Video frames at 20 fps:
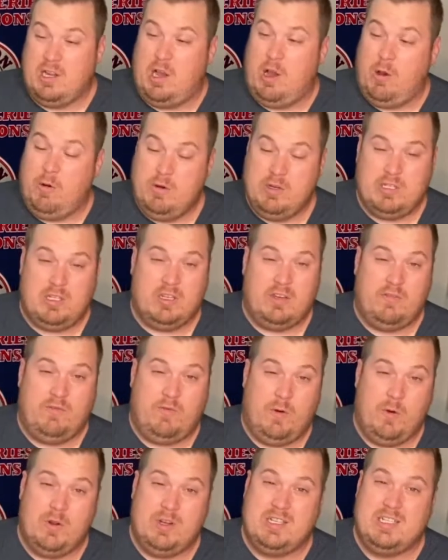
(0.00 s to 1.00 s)
Always looking
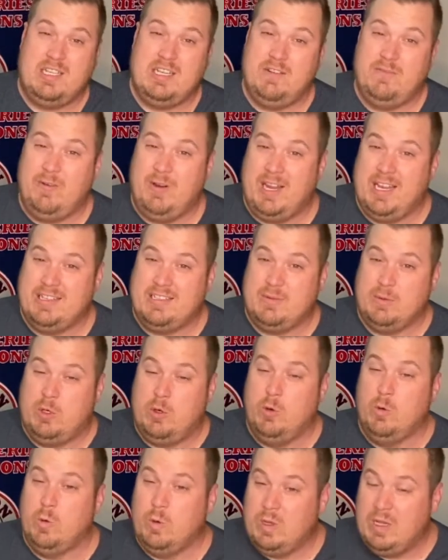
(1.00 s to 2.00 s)
forward to see if we get some
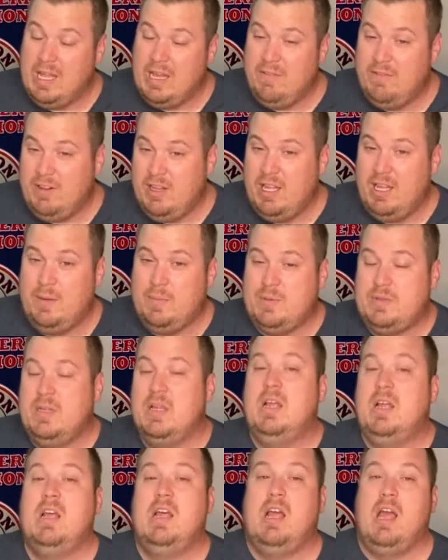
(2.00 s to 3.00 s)
cool level ups
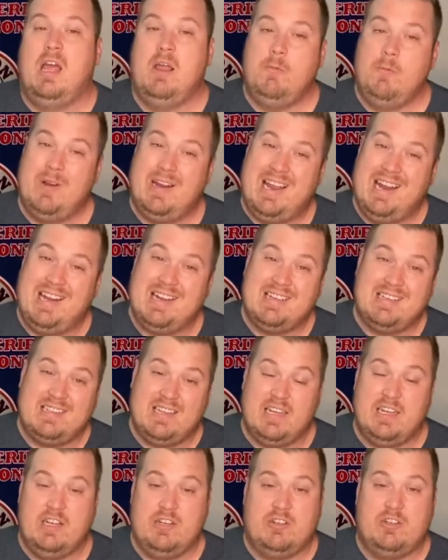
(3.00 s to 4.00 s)
and what kind of
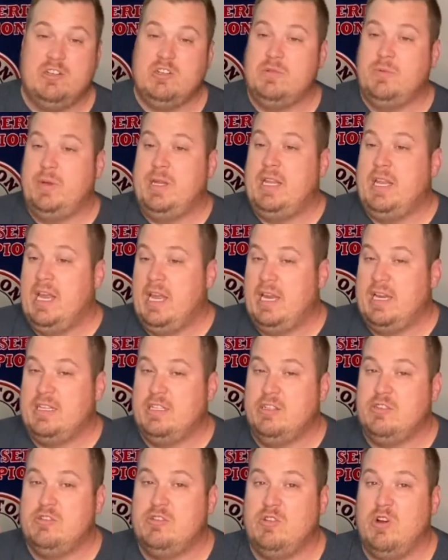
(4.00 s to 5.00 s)
signatures we get because
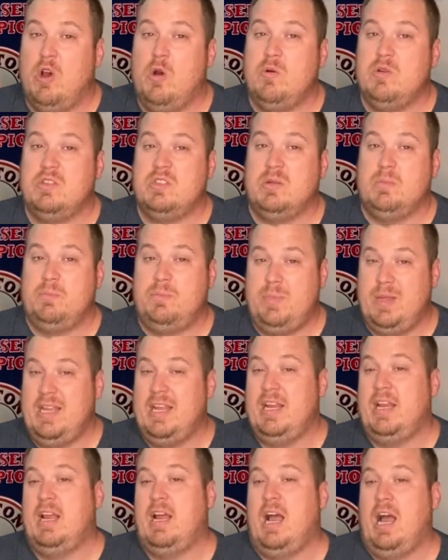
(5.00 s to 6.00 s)
those are always the
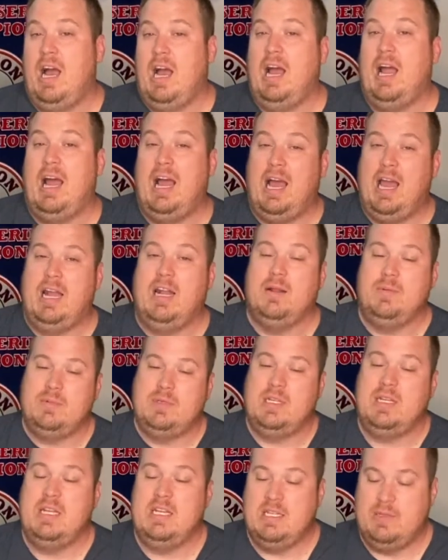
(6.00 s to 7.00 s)
big hot items
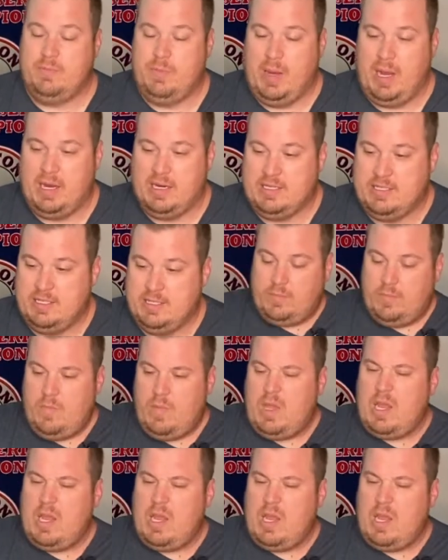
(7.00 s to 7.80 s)
in these boxes.